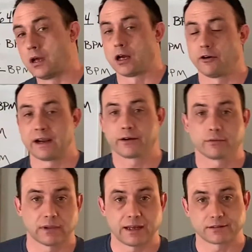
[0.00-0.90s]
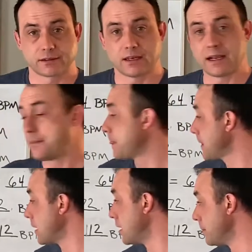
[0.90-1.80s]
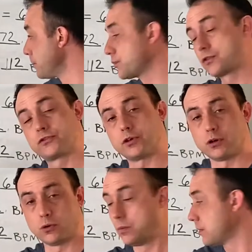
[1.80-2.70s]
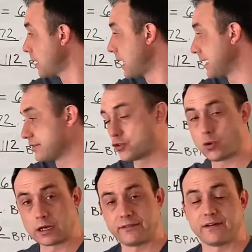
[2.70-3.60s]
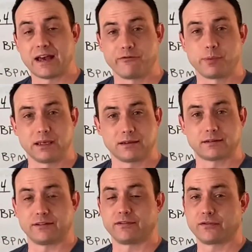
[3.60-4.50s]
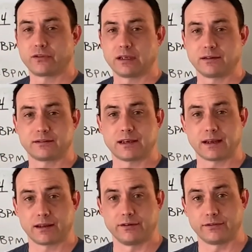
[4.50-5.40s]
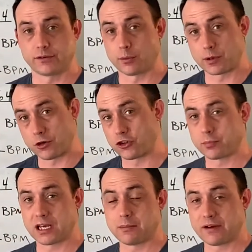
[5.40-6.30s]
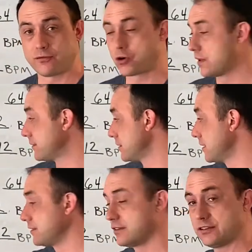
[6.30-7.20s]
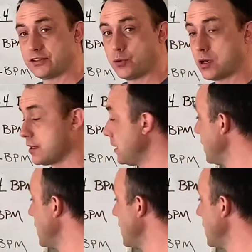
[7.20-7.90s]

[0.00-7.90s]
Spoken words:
All right, last time. So I got 25 beats in 15 seconds. So I'm gonna multiply by 4. That's a nice easy one.